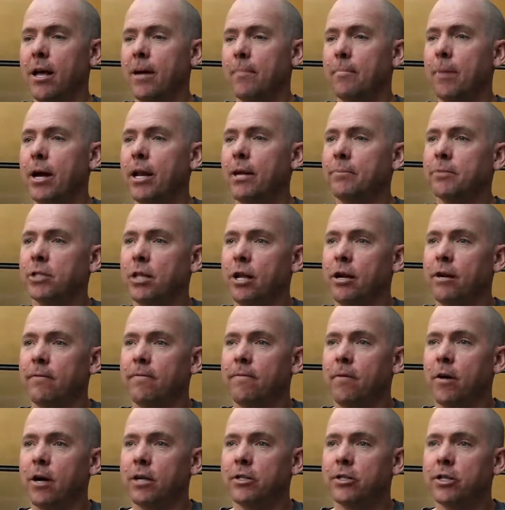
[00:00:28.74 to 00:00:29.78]
My name is Leonard
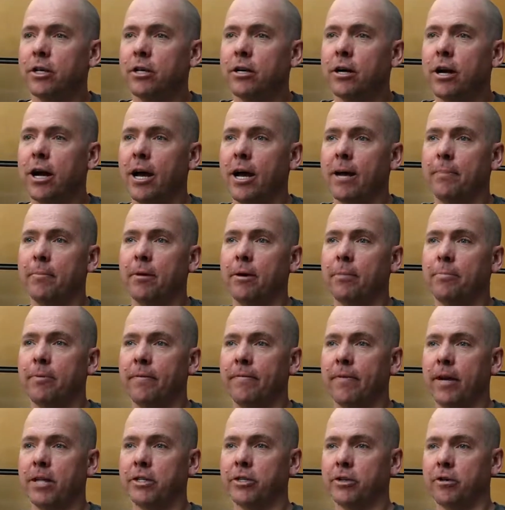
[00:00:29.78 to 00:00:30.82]
Foster. I'm a
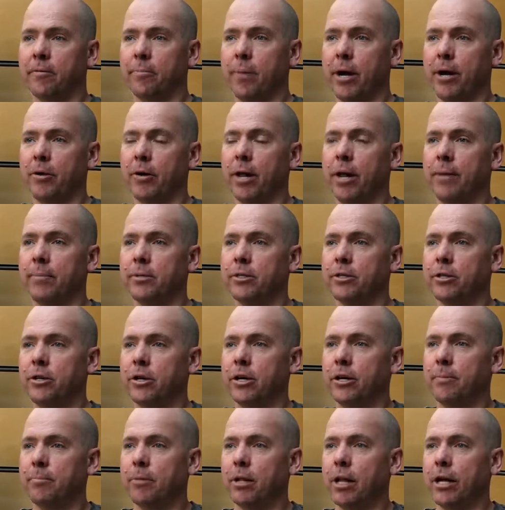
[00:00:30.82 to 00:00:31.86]
professor of
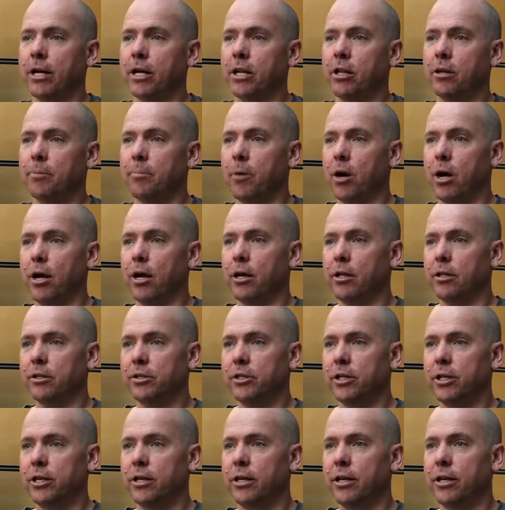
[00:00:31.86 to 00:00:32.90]
biochemistry and molecular
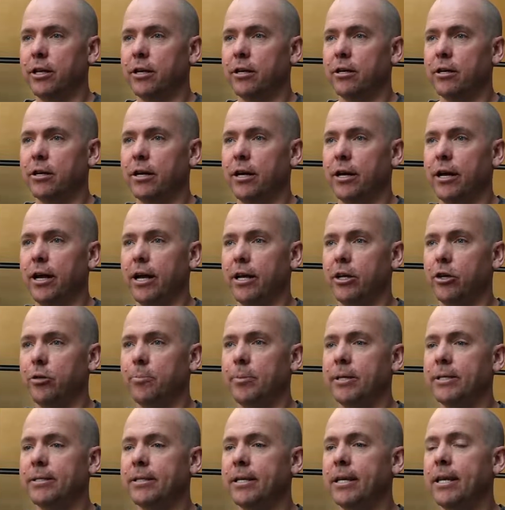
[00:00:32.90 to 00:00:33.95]
biology here at
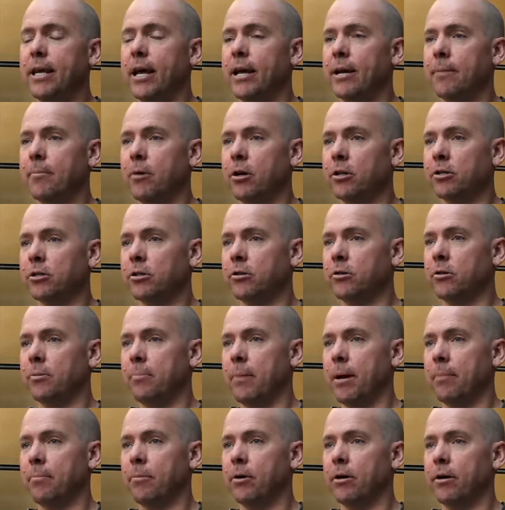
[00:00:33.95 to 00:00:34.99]
UBC, and I'm also a
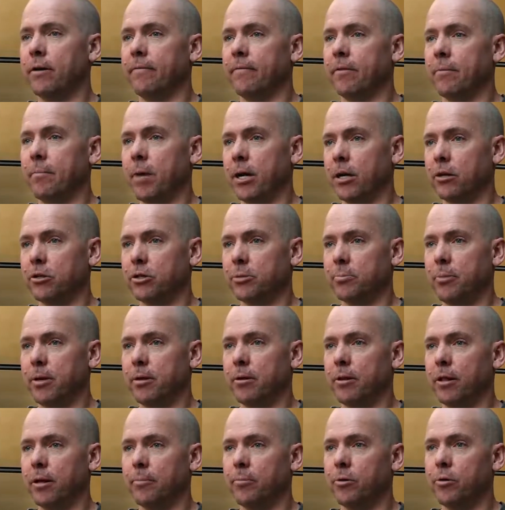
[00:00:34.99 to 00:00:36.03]
member of the Michael
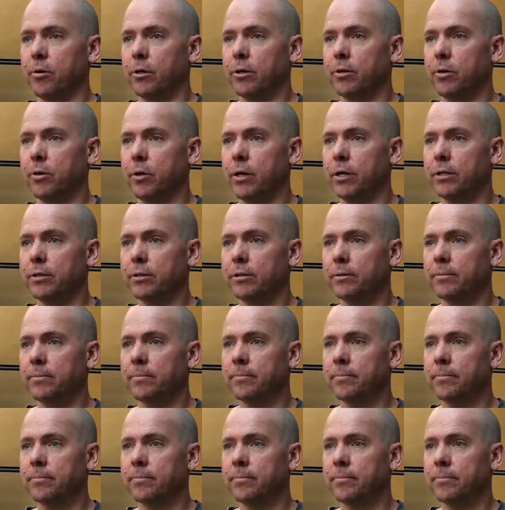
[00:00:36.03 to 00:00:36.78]
Smith Laboratories.